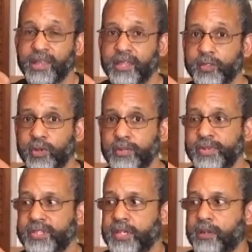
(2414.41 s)
This one in
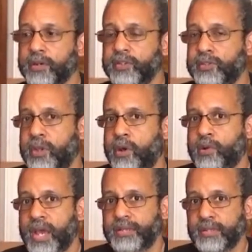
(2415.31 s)
particular is
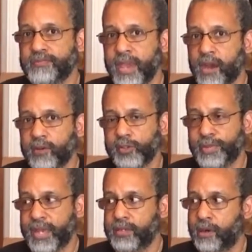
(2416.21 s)
known as the marriage
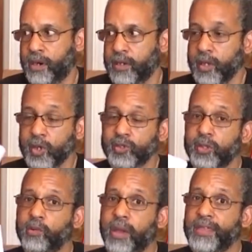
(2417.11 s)
bed card. So
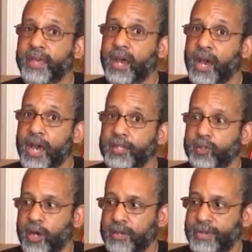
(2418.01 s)
the way that I
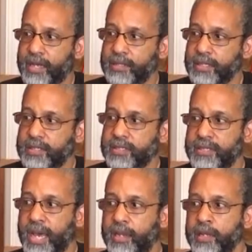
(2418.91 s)
talk about this is
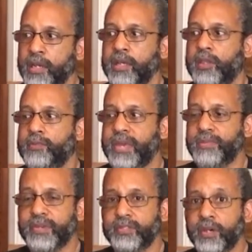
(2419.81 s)
that there may
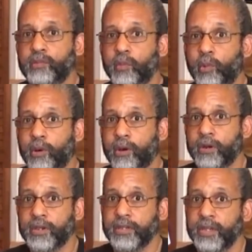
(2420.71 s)
be some
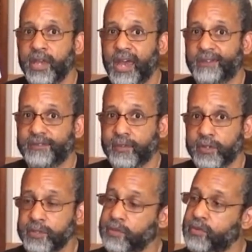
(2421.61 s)
work,
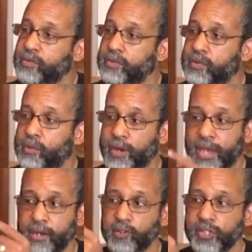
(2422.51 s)
effort, or
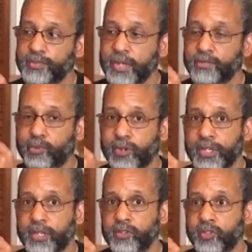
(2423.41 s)
energy being put
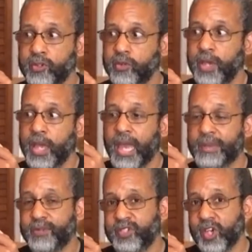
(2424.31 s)
into a
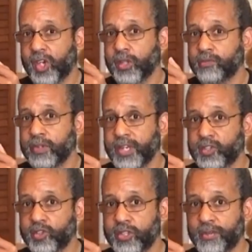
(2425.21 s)
particular
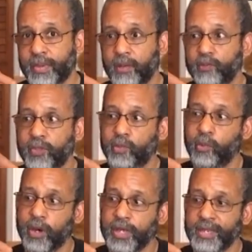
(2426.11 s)
relationship and with
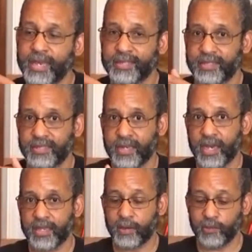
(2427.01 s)
one that is
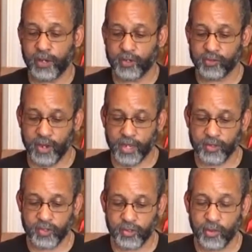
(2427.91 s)
designed that we are trying
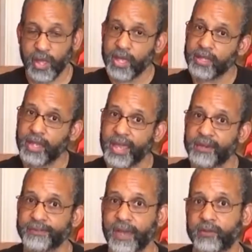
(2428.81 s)
to lay
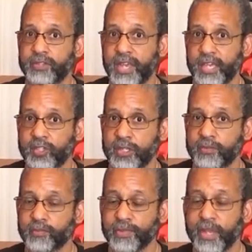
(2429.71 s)
a
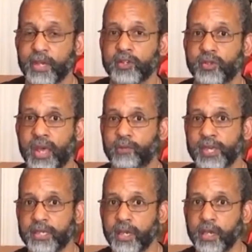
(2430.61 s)
foundation so that
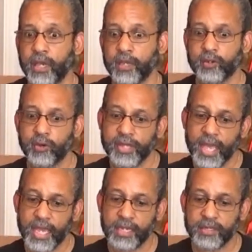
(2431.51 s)
we can
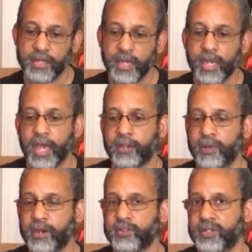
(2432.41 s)
create a
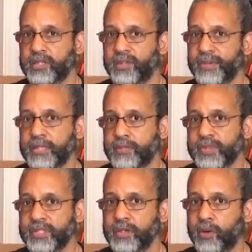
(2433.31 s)
greater sense of
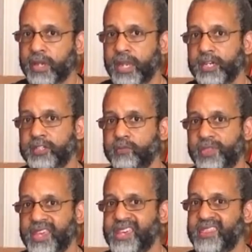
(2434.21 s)
intimacy or connection
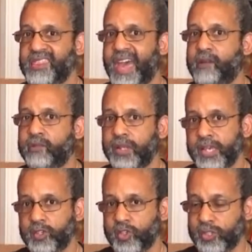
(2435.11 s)
within that
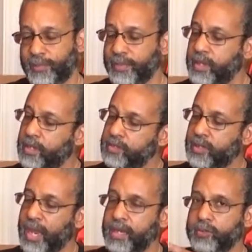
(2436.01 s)
relationship. So
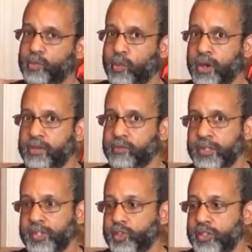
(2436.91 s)
that is one
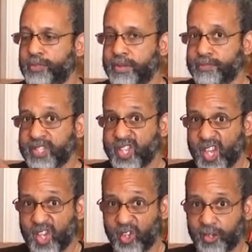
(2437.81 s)
relationship in
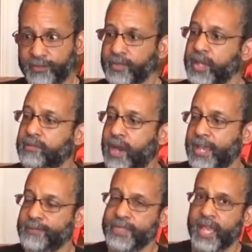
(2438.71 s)
particular,
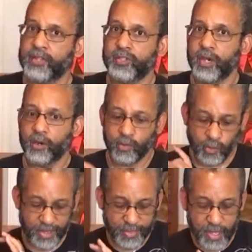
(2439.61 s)
right? And so
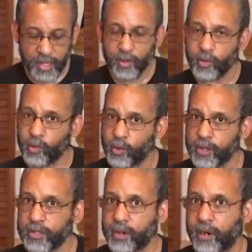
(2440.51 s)
with the
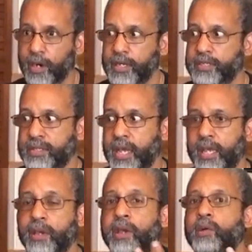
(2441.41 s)
order card, it's
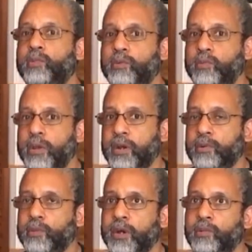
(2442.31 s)
saying we're,
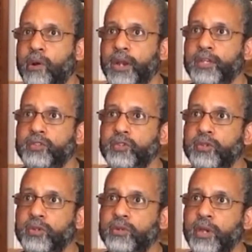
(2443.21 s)
we're wanting
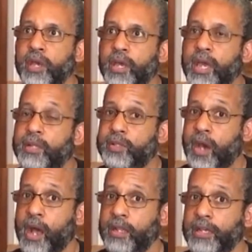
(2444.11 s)
to
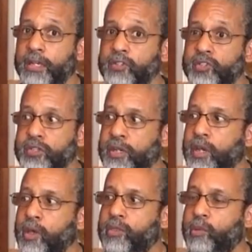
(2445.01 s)
acknowledge
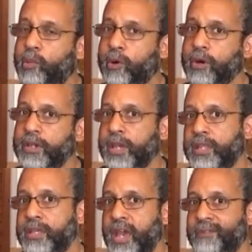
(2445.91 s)
the work and
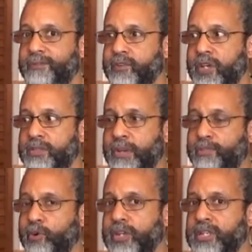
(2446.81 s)
the effort that's been
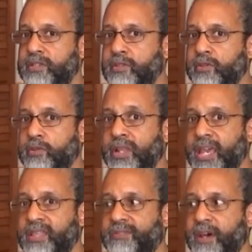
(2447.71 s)
put into
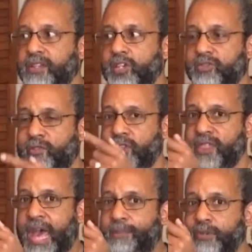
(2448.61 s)
laying the foundation for
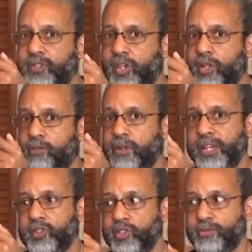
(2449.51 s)
that particular
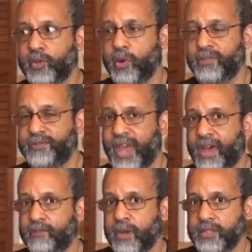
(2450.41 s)
relationship. So if
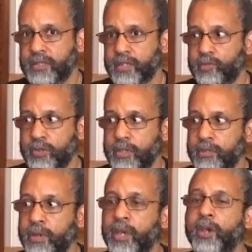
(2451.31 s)
that resonates with
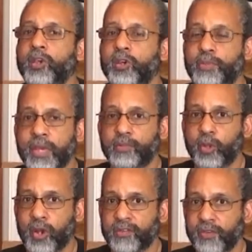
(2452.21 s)
you, you're being
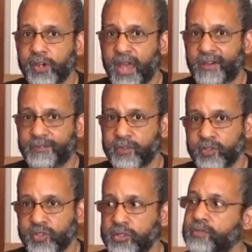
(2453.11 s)
applauded for your
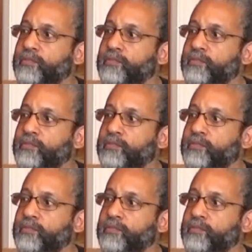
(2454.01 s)
efforts